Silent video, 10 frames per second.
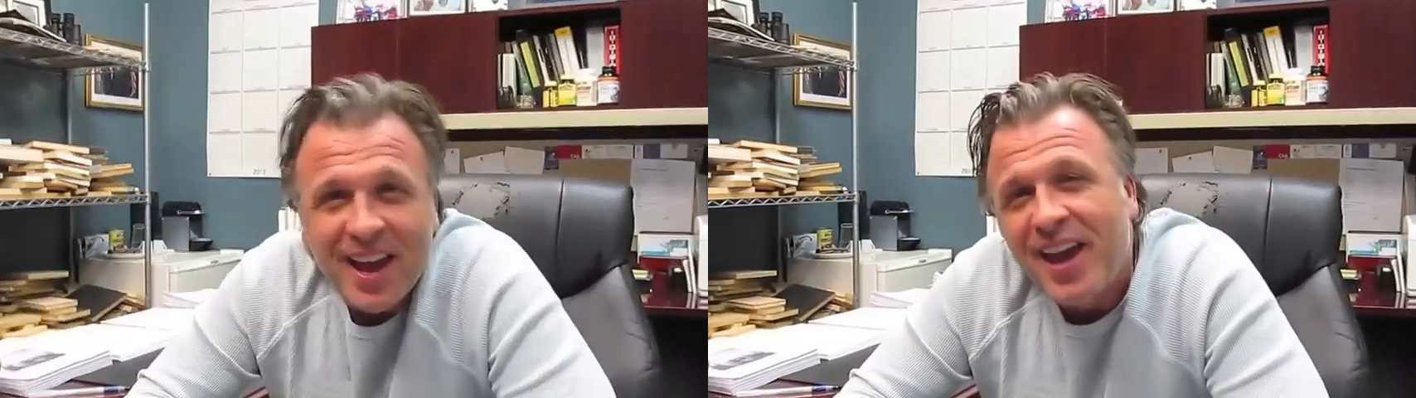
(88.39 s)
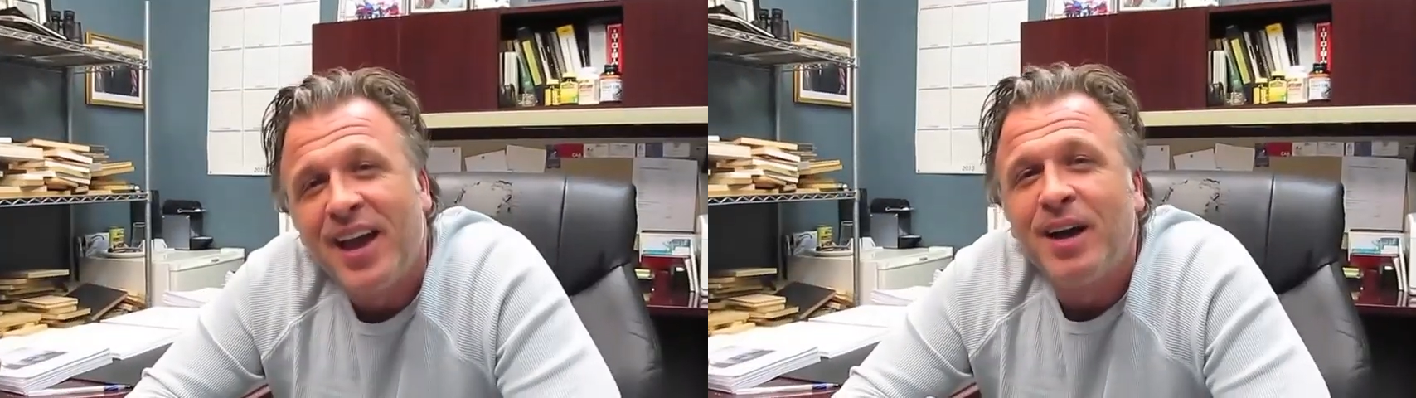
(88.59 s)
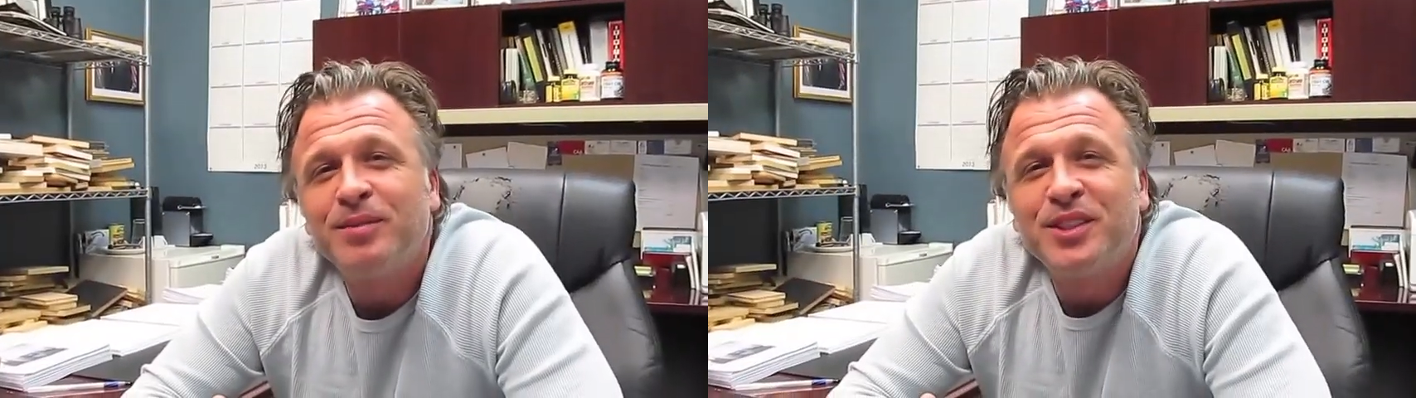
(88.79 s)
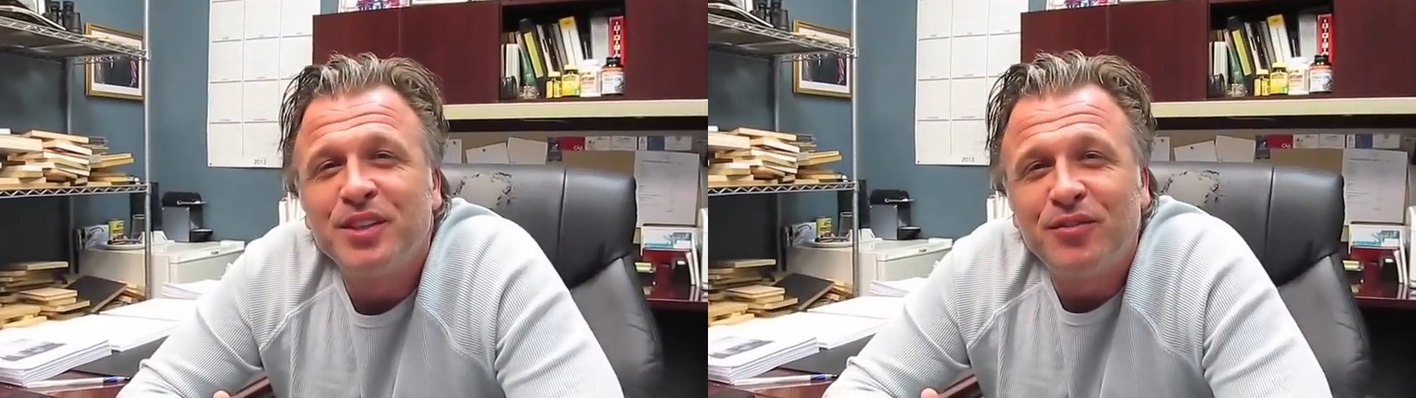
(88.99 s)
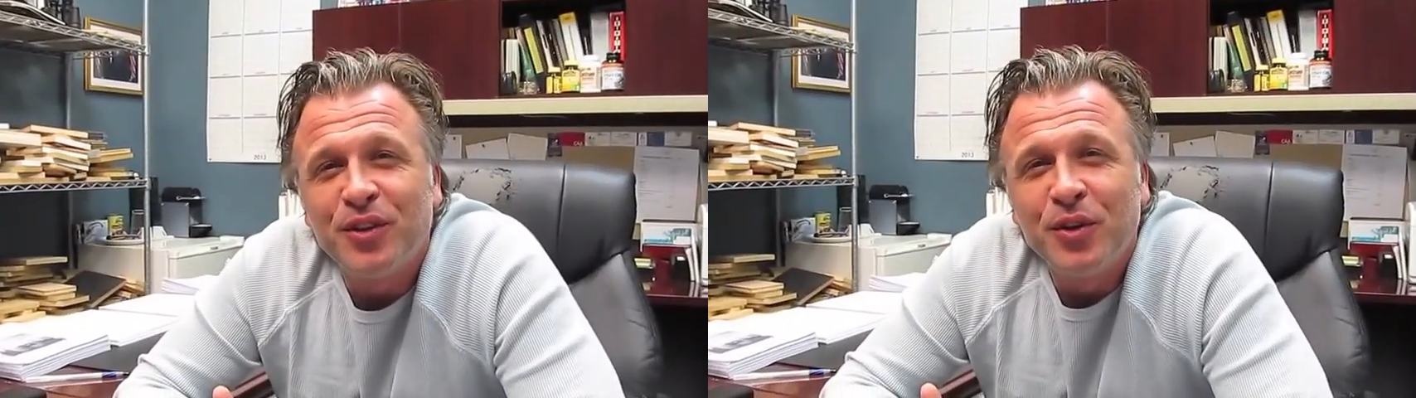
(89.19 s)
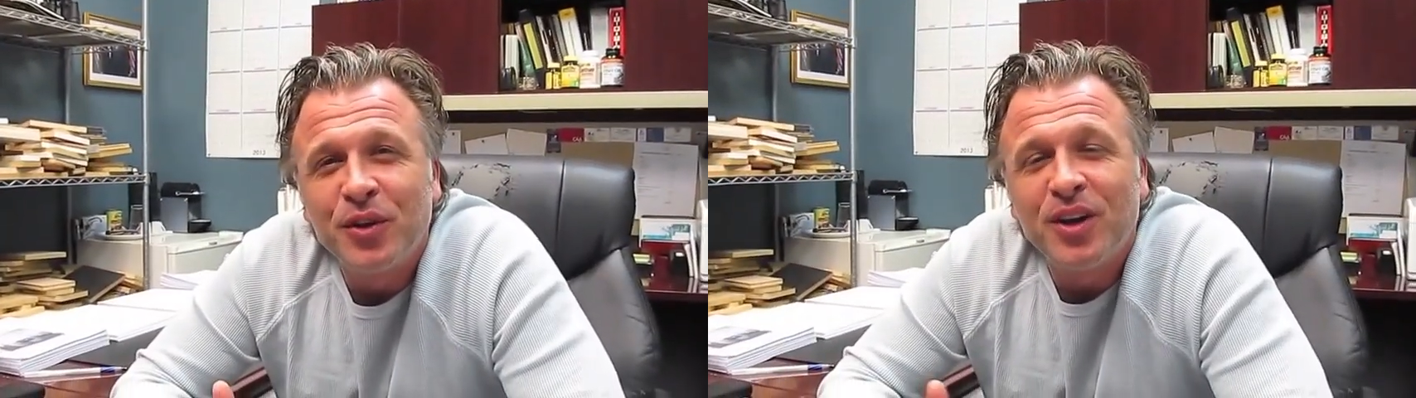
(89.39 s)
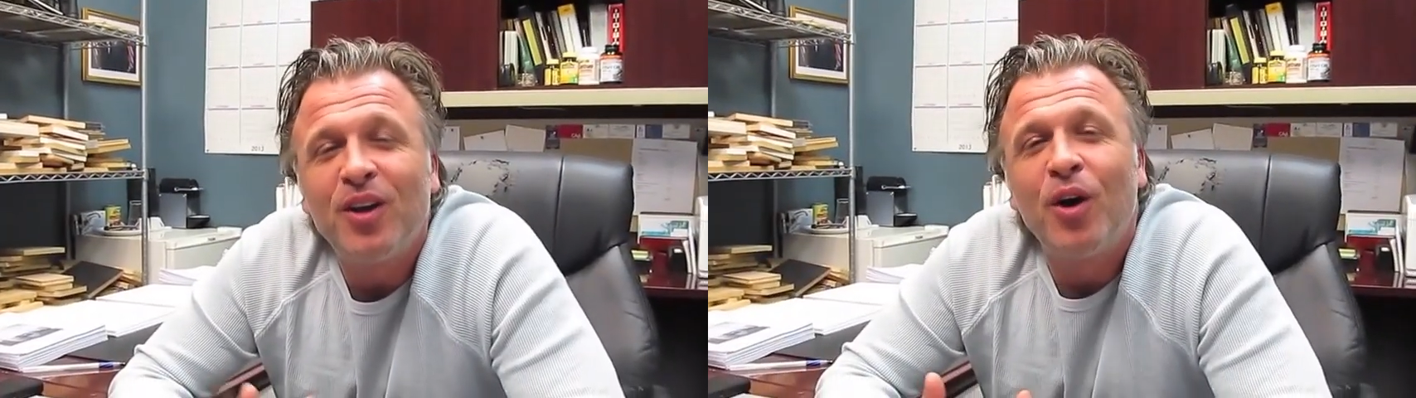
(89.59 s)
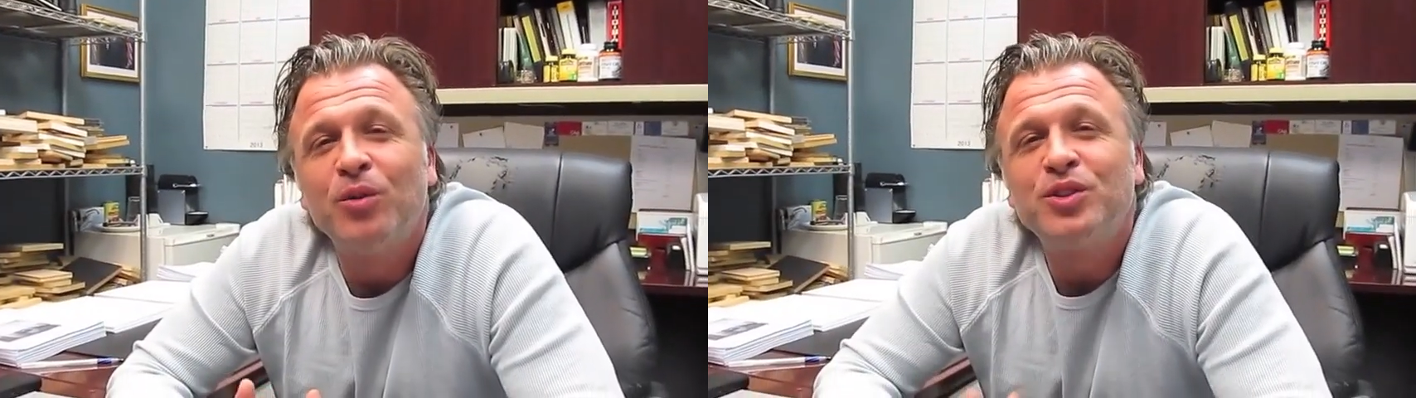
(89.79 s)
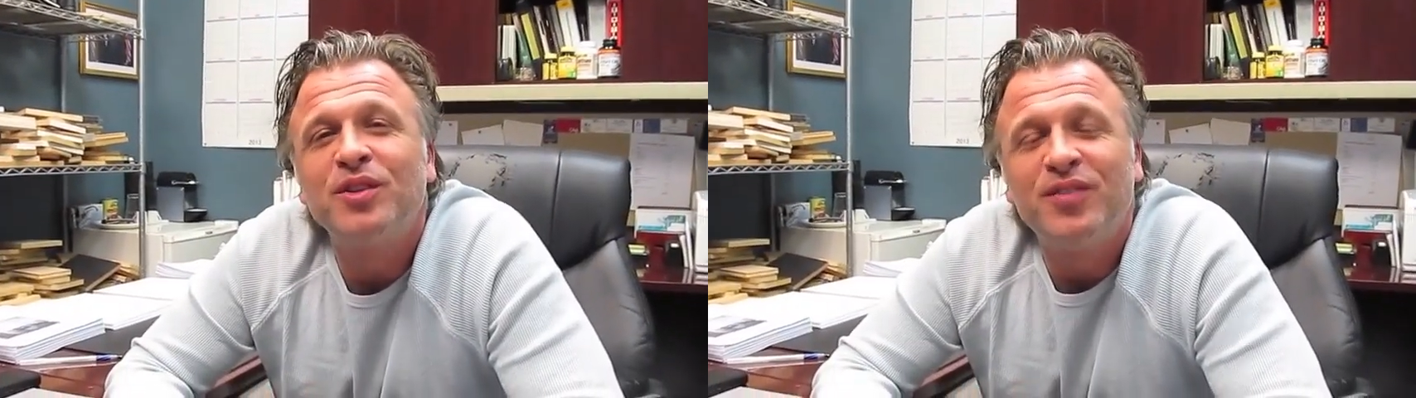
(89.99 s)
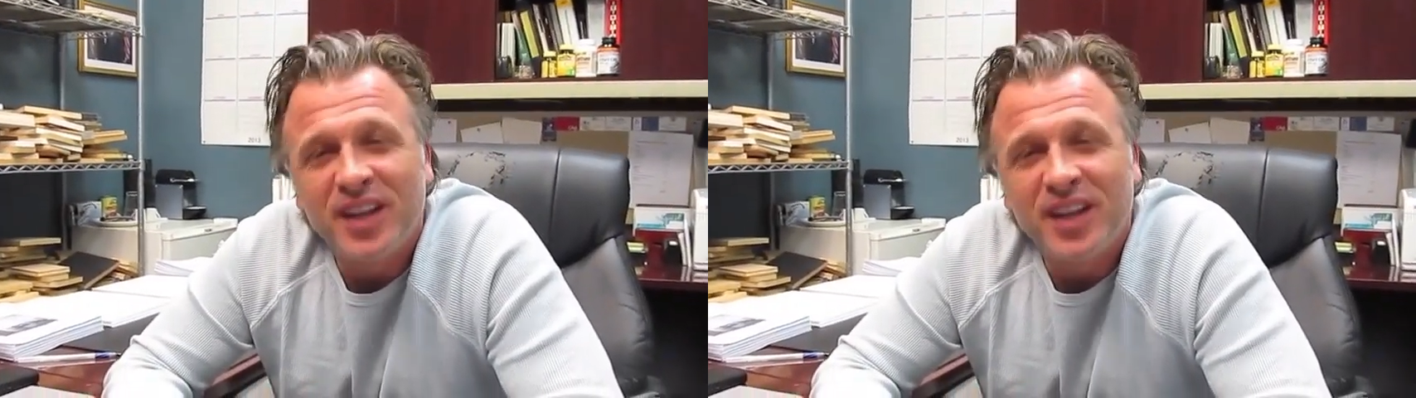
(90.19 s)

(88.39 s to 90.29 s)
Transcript: Hey, I'm Steve Fanuka, host of